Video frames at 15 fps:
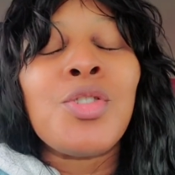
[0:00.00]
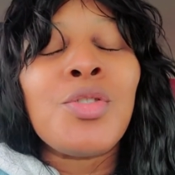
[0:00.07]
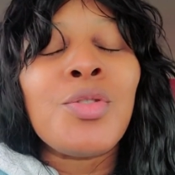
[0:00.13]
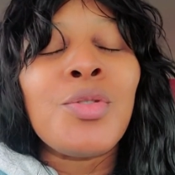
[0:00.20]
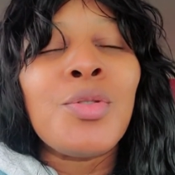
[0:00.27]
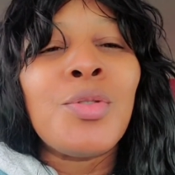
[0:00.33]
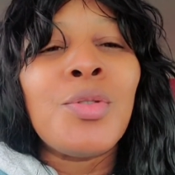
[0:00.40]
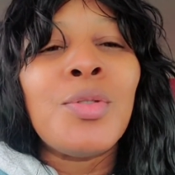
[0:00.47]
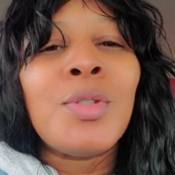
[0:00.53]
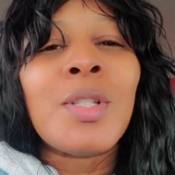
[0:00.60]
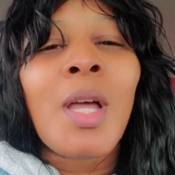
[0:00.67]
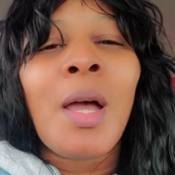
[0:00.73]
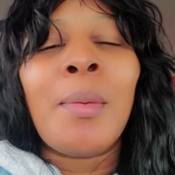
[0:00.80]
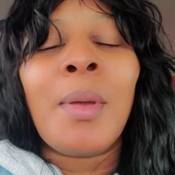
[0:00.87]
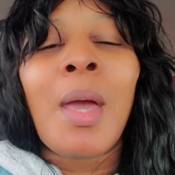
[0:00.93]
menopause, no more menstruals.
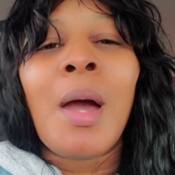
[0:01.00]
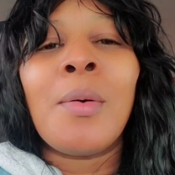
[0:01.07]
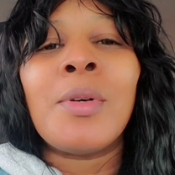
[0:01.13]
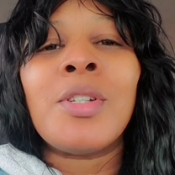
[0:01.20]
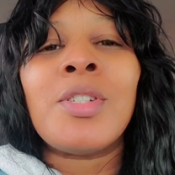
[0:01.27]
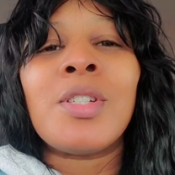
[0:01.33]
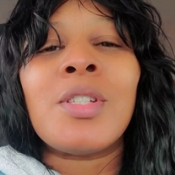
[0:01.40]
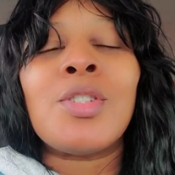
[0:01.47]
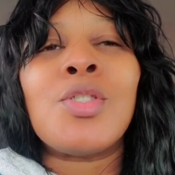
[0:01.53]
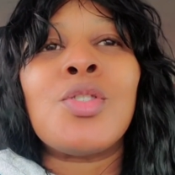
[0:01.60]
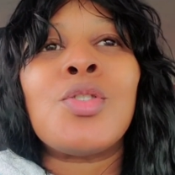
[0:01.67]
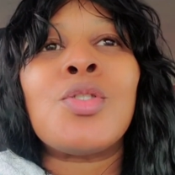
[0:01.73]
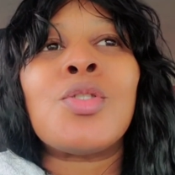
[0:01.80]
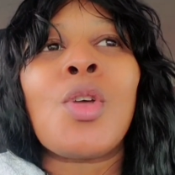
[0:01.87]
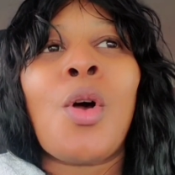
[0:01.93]
I mean,
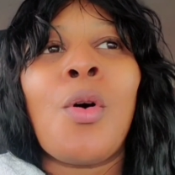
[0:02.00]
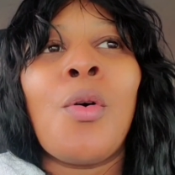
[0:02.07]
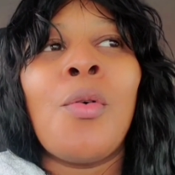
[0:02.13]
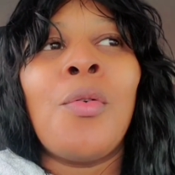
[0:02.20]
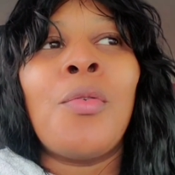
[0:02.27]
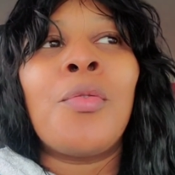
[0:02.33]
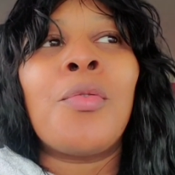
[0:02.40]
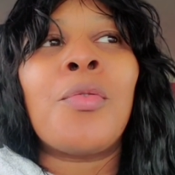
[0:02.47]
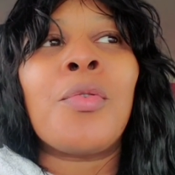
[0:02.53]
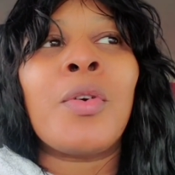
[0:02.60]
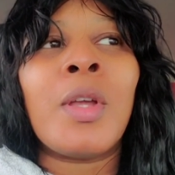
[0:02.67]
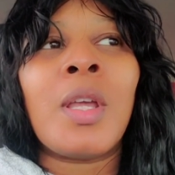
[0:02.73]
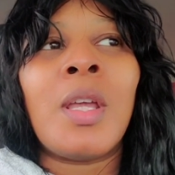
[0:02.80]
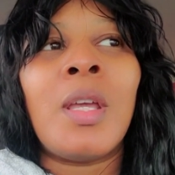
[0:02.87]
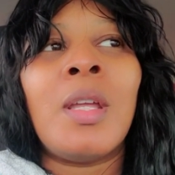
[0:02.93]
I was just so
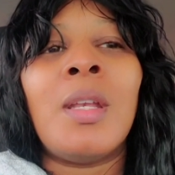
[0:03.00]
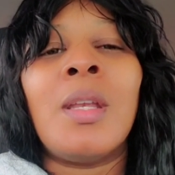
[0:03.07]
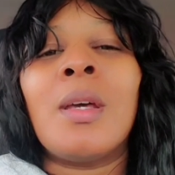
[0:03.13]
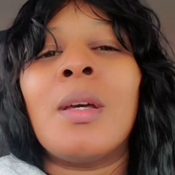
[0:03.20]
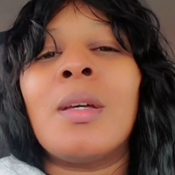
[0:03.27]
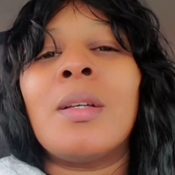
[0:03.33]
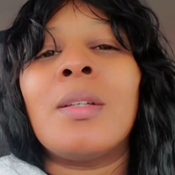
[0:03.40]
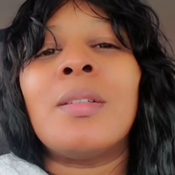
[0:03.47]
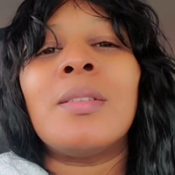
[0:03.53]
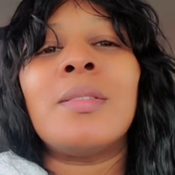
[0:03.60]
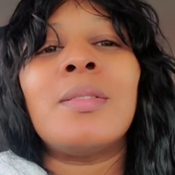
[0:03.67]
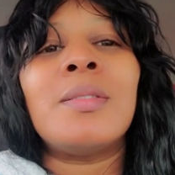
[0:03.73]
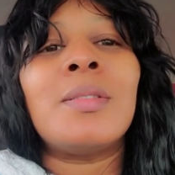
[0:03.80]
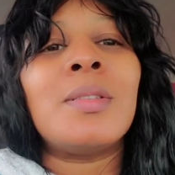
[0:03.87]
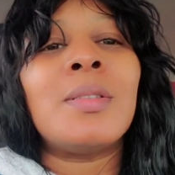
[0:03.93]
freaking
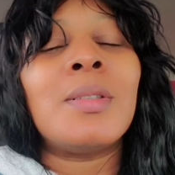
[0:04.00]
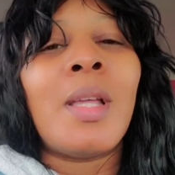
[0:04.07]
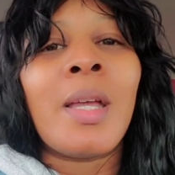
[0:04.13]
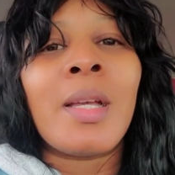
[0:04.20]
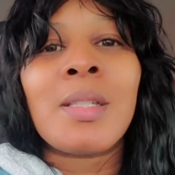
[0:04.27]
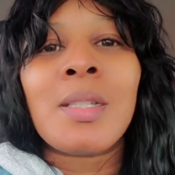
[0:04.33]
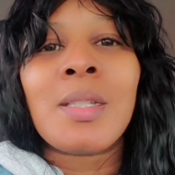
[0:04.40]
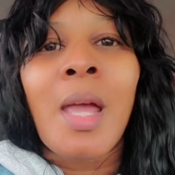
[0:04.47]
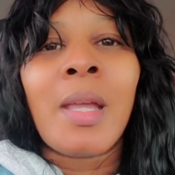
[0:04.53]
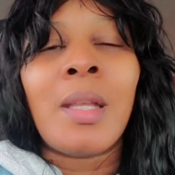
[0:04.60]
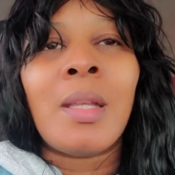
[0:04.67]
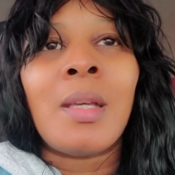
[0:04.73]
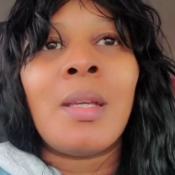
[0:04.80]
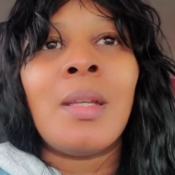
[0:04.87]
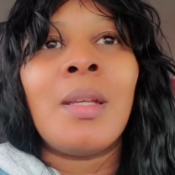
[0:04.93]

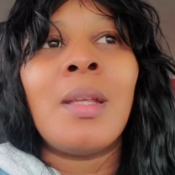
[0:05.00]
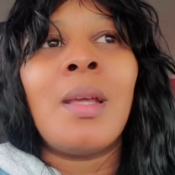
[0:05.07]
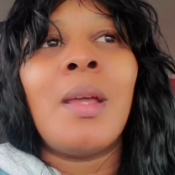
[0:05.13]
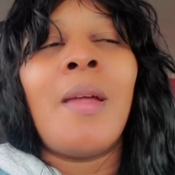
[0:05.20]
excited.